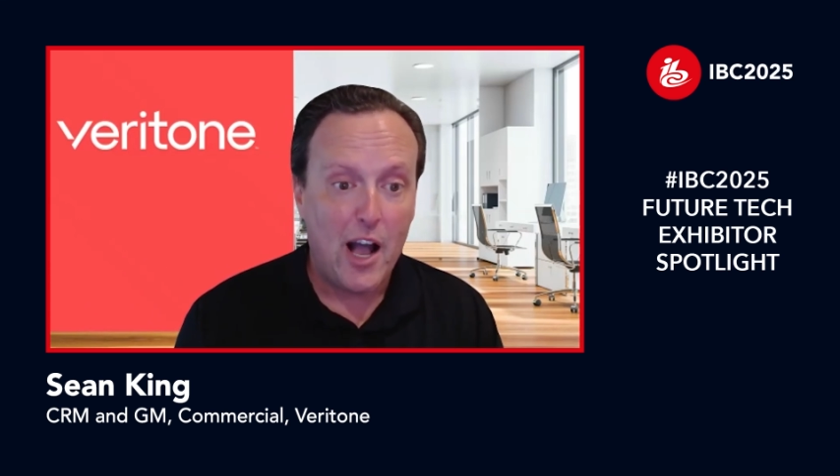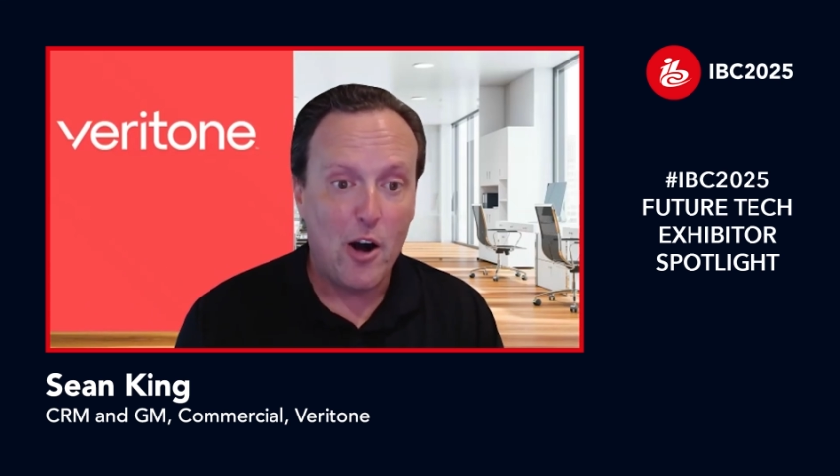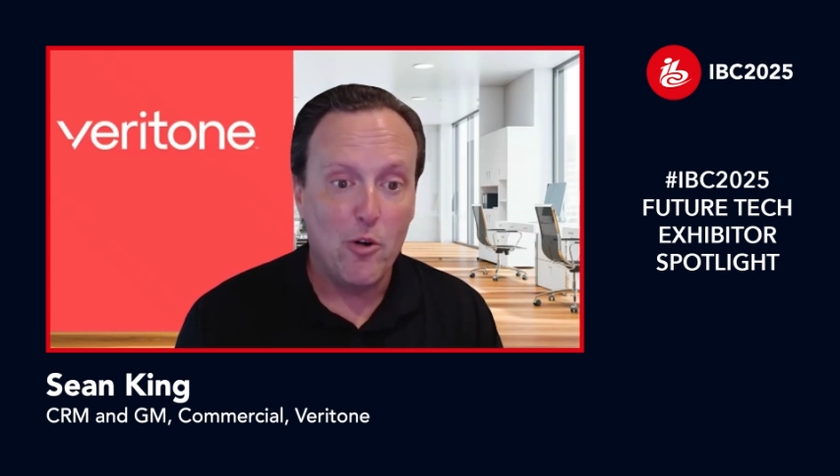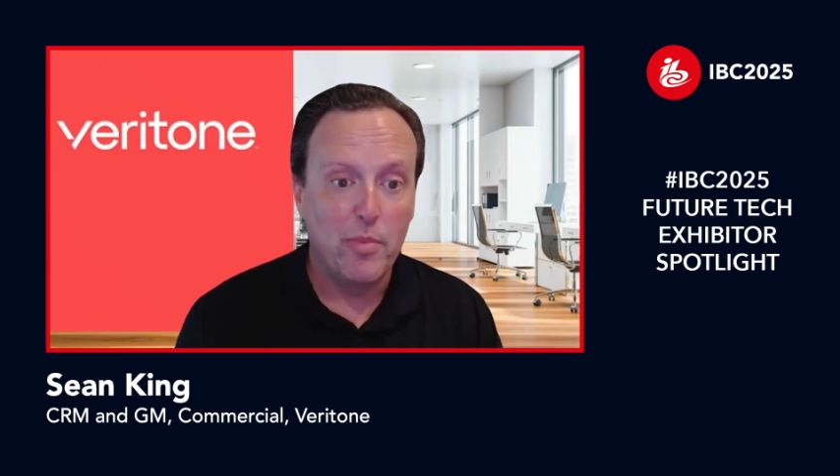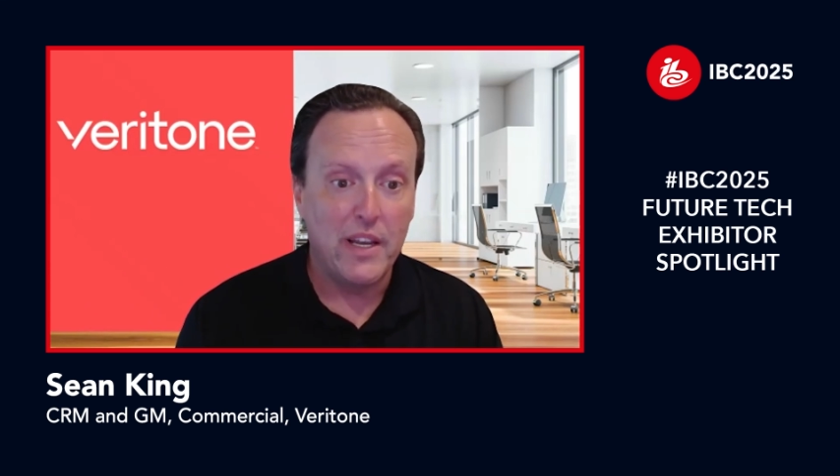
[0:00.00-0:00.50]

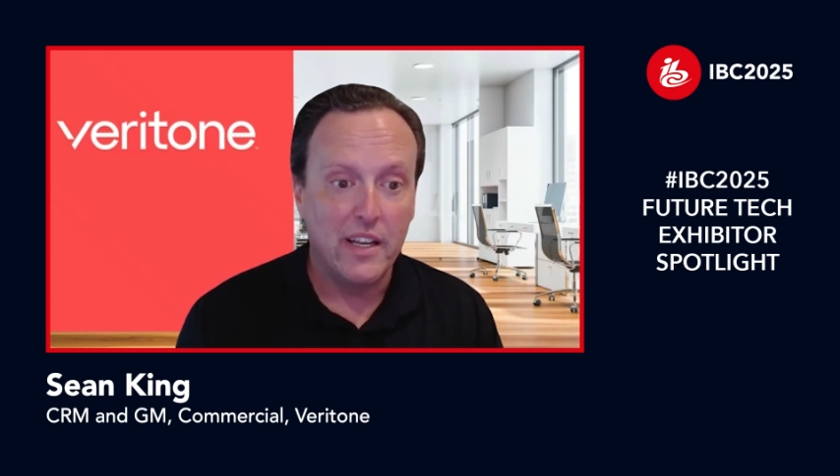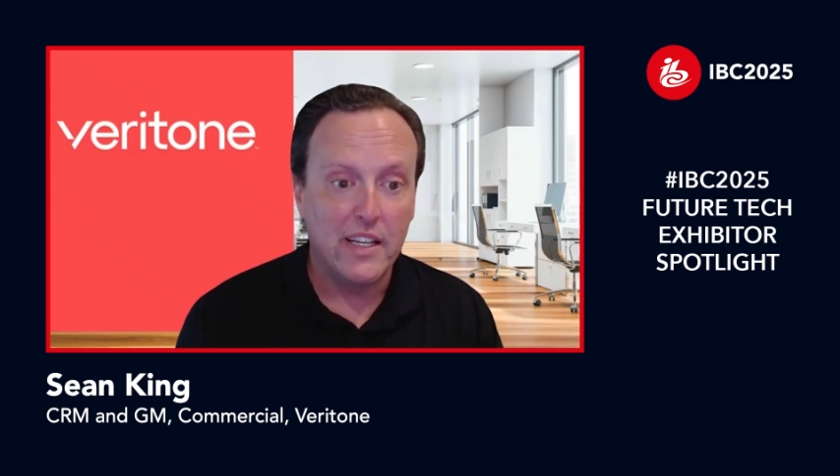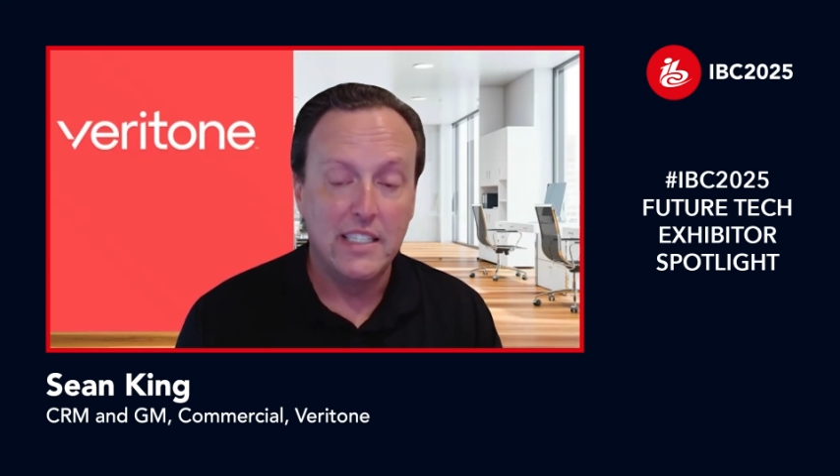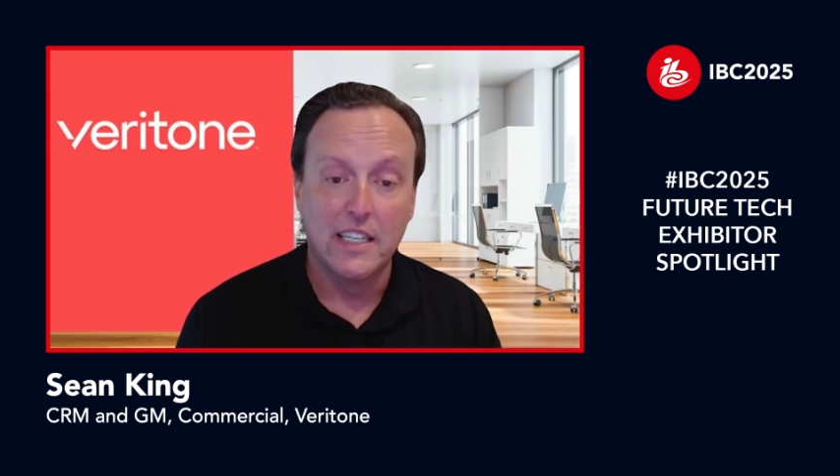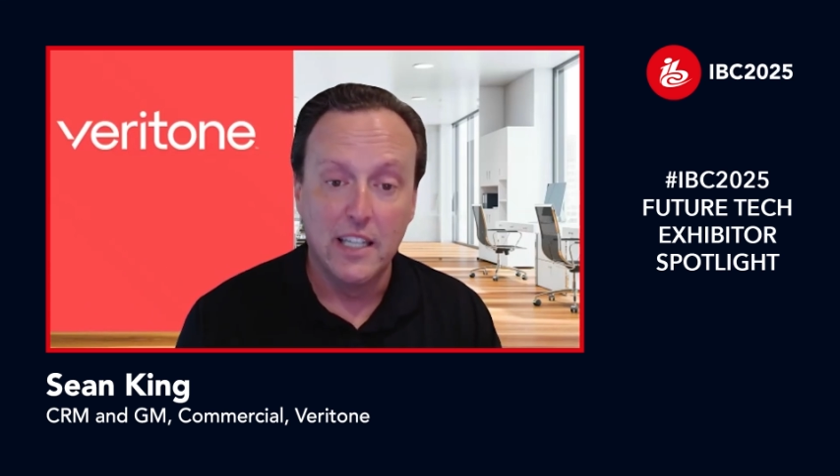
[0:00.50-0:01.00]
helping
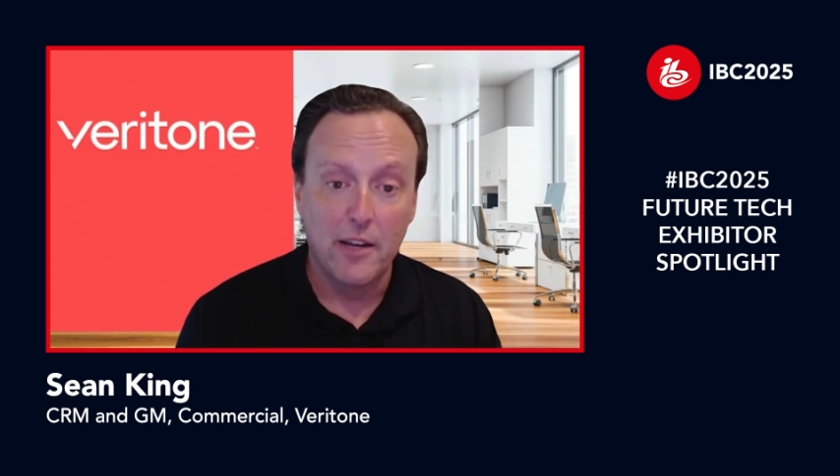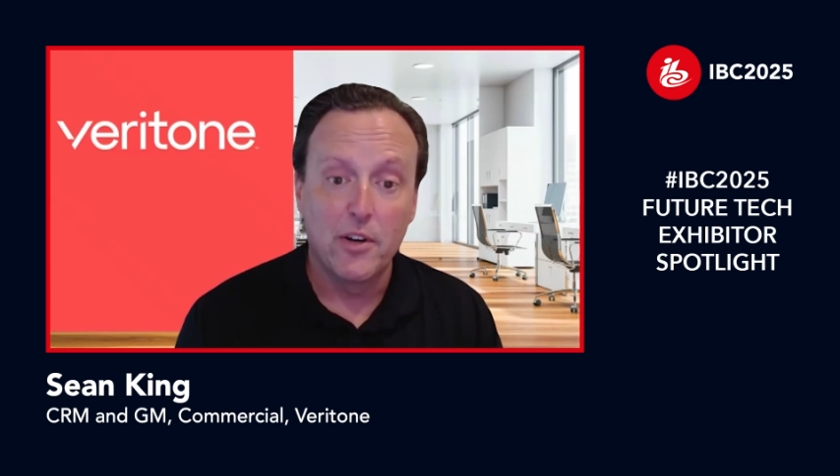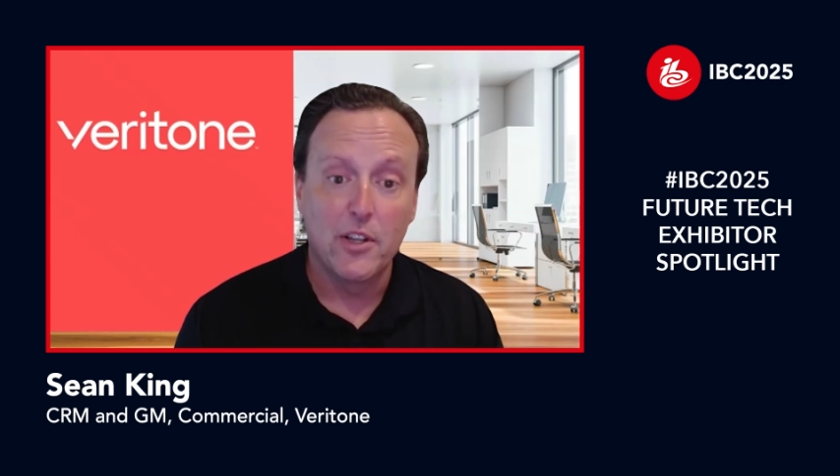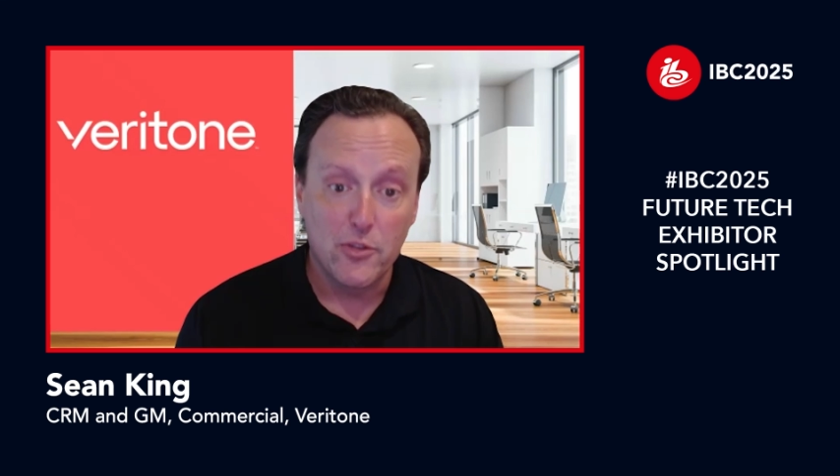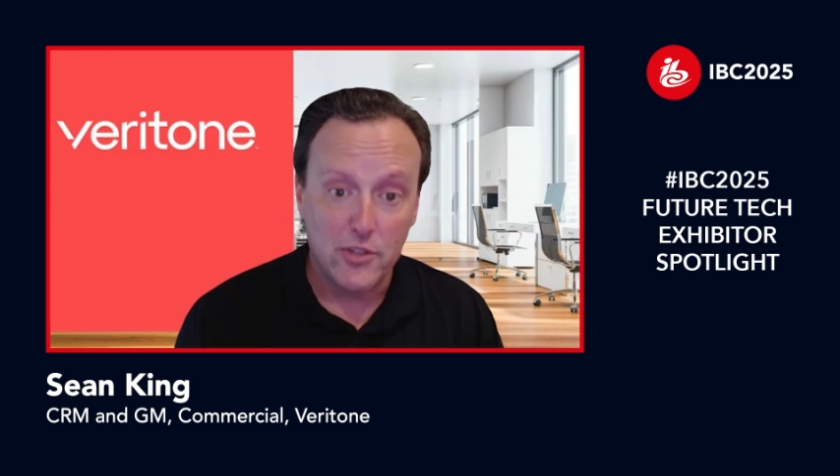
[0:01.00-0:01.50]

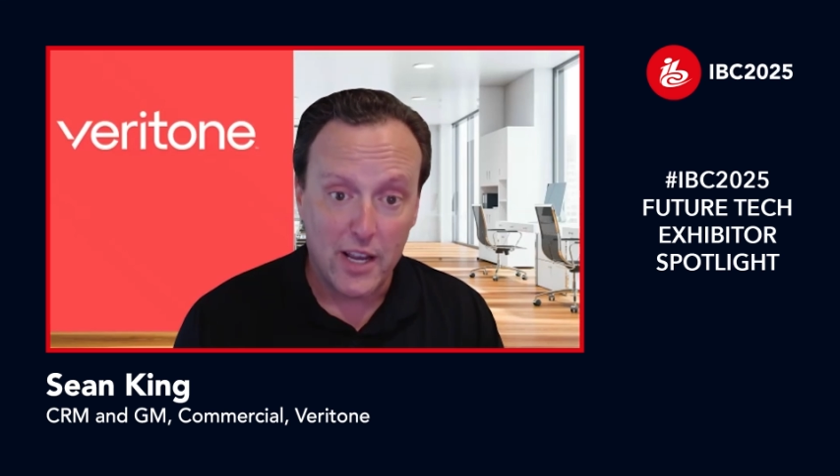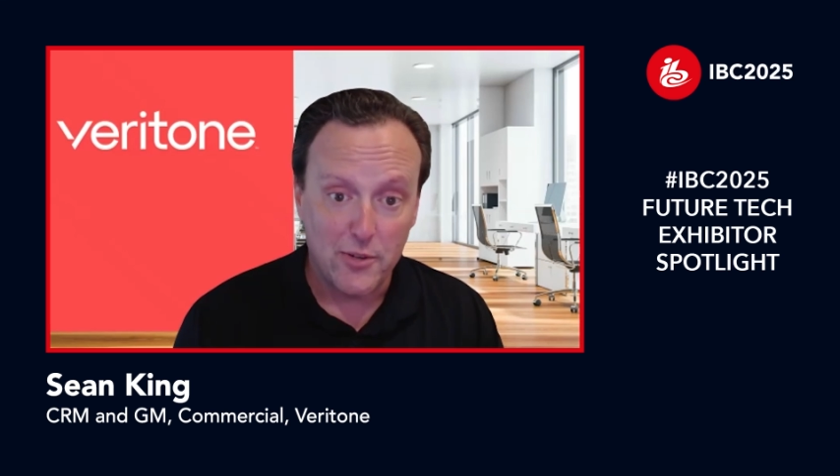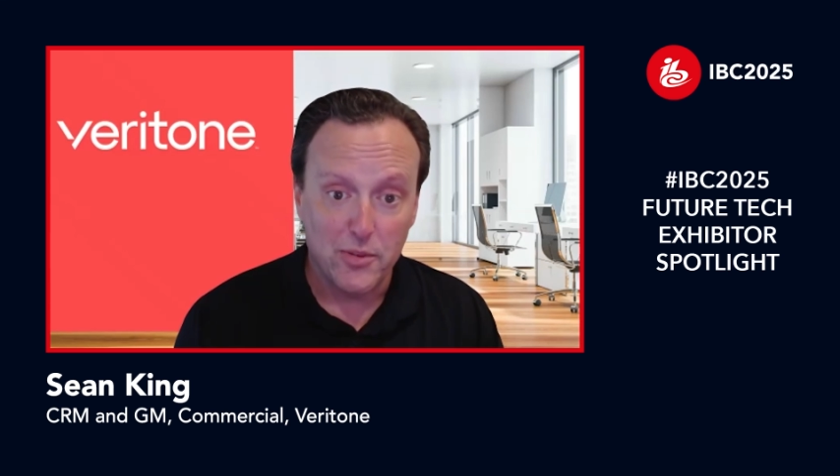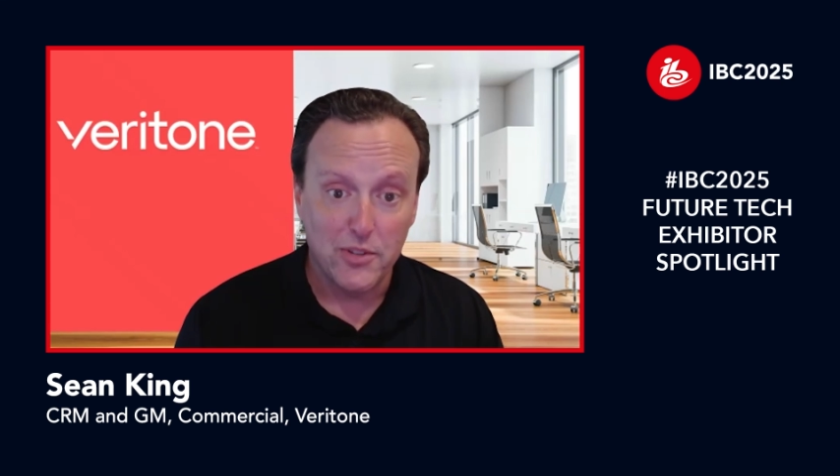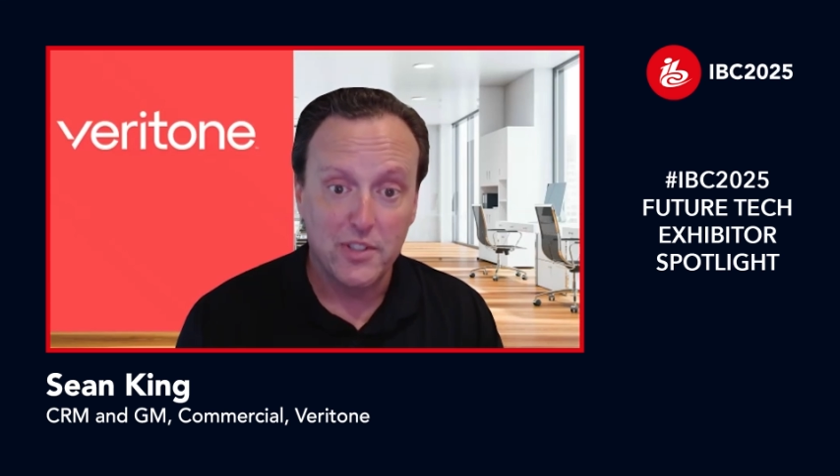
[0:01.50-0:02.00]
deliver those
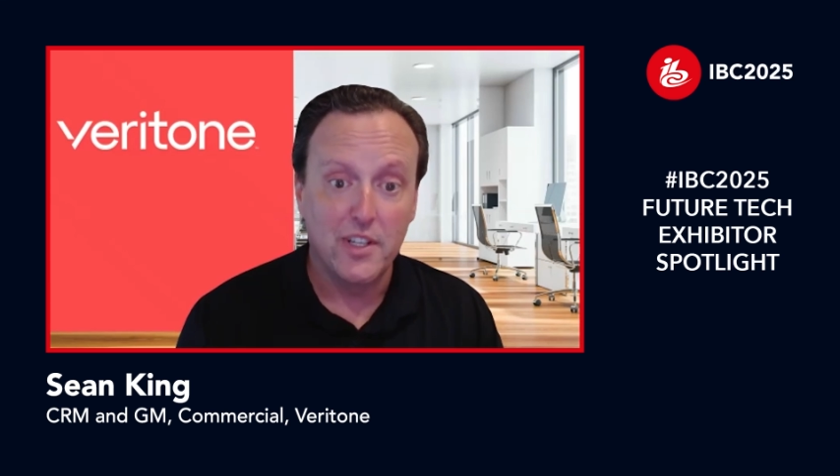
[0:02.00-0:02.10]
schedules.